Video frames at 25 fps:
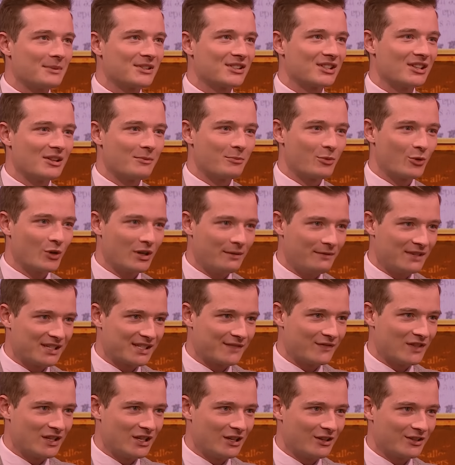to the previous
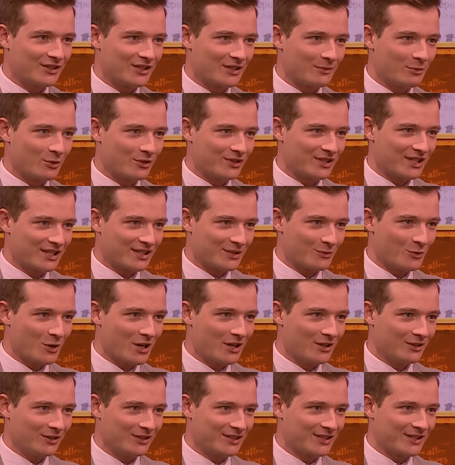videos that the Princess of
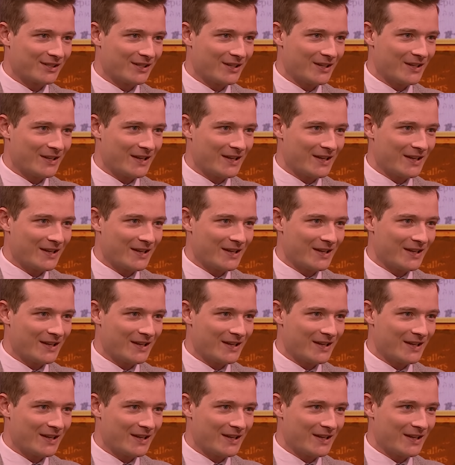Wales has.